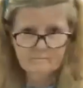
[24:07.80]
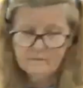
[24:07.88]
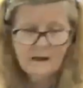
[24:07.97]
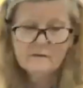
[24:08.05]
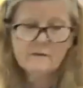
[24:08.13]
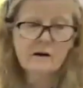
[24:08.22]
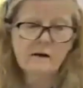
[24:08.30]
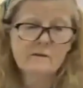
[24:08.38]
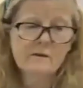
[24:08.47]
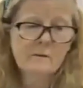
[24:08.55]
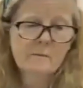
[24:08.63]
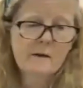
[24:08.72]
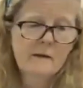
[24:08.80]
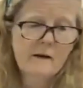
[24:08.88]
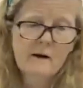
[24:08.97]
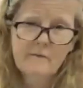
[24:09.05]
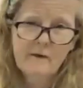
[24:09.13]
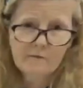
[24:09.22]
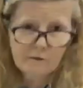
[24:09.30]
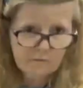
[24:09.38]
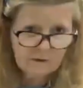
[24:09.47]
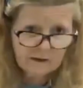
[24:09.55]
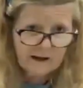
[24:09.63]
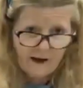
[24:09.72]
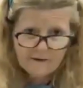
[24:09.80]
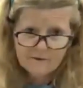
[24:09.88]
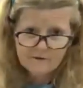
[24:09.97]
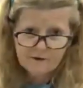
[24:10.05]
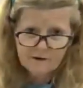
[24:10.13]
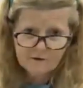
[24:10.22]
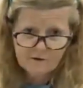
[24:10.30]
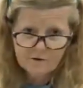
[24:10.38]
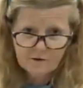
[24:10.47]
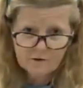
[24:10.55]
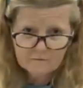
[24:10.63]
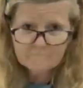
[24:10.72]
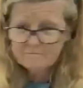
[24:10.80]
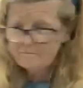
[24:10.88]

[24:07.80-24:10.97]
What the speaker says: that's not something that I've ever really had as a concern.